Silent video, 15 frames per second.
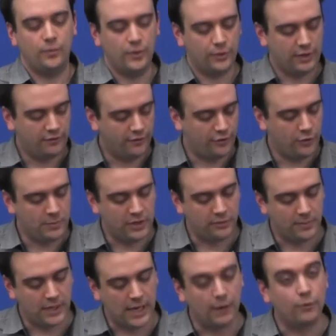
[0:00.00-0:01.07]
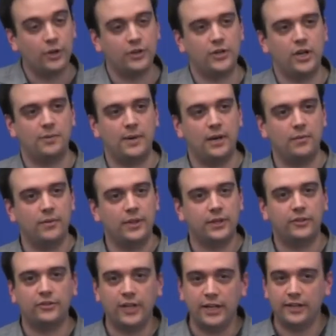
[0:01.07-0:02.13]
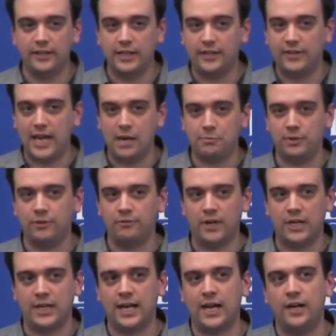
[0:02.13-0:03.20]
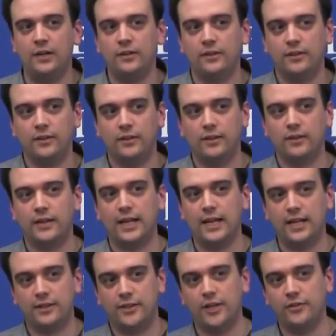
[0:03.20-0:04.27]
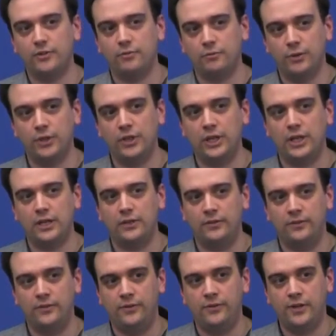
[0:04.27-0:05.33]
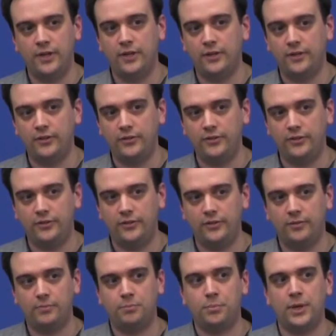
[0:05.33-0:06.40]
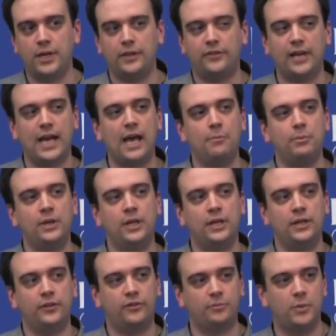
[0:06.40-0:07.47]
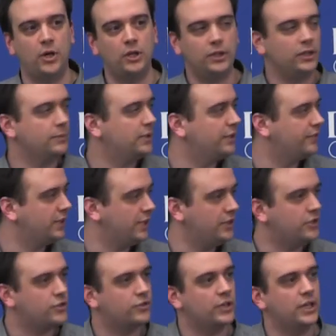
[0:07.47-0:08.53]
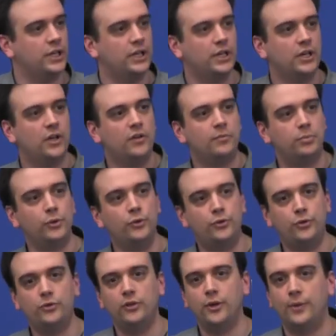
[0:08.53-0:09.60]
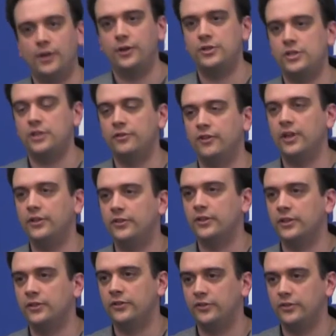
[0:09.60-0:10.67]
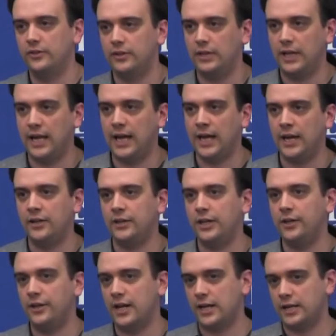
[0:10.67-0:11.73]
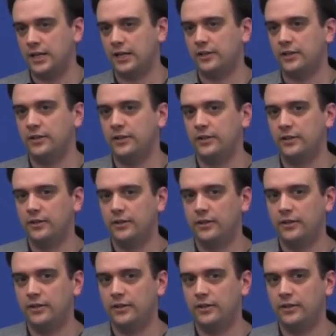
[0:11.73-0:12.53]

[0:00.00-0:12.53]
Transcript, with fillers: We only have a few minutes, but I want to talk about the exciting thing that's happening right now that doesn't really exist, but it's happening in a small little bit of an industry, Bluetooth Low Energy devices and internet-connected